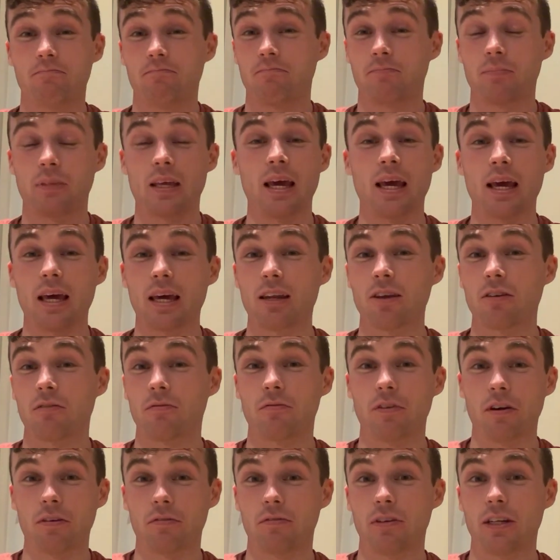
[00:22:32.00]
10 to
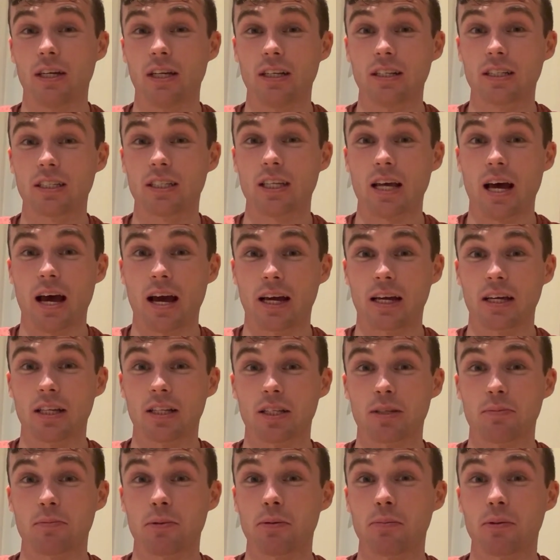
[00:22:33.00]
15
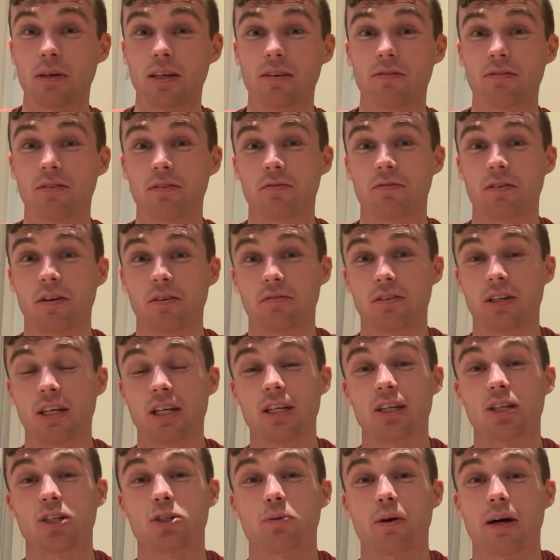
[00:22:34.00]
seconds, maybe even
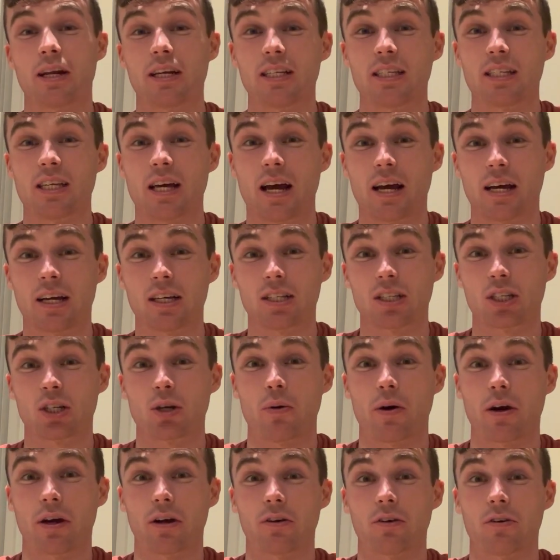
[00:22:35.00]
15 to 20 seconds
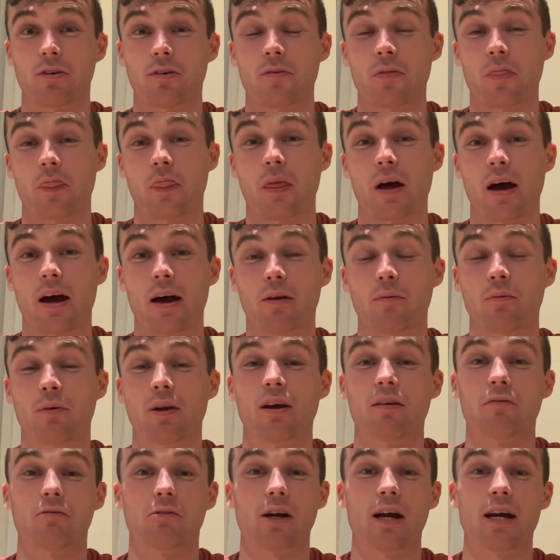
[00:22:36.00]
quicker than
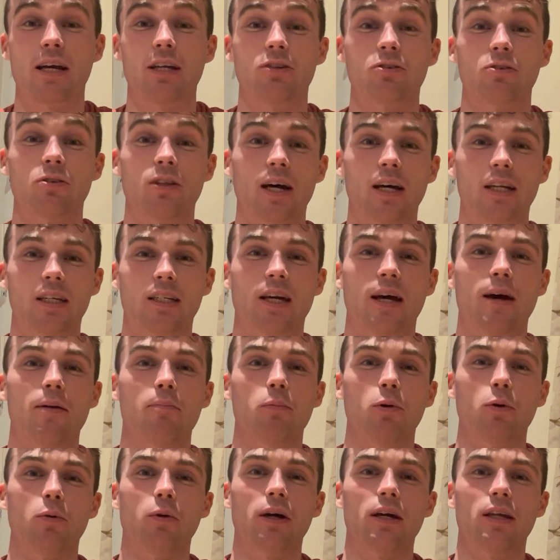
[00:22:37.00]
whatever I do that
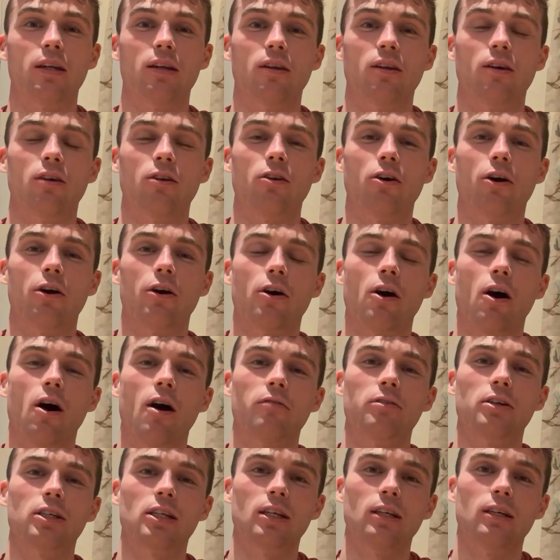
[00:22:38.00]
tempo in. Now,
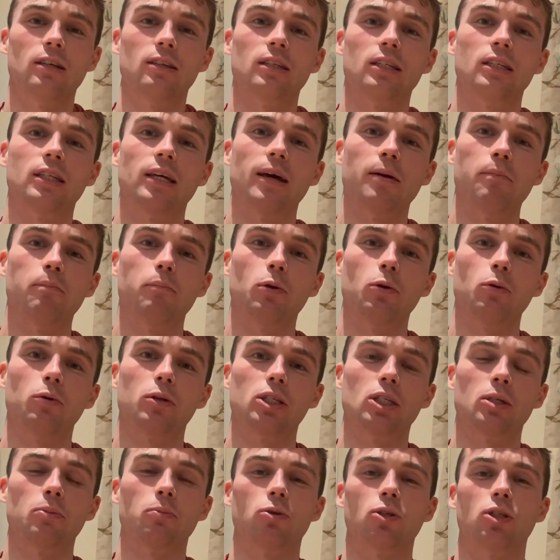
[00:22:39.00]
obviously, the tempo
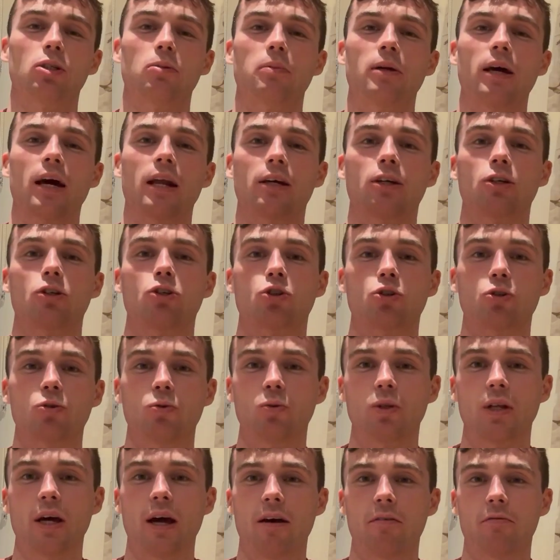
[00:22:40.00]
is supposed to be at a
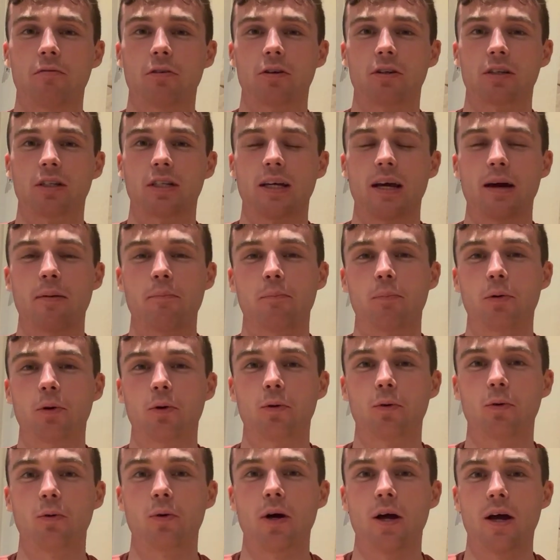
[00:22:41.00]
controlled effort.
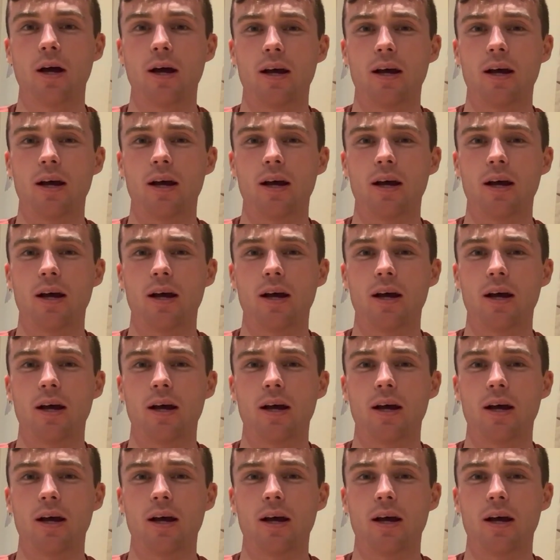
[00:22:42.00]
Tempo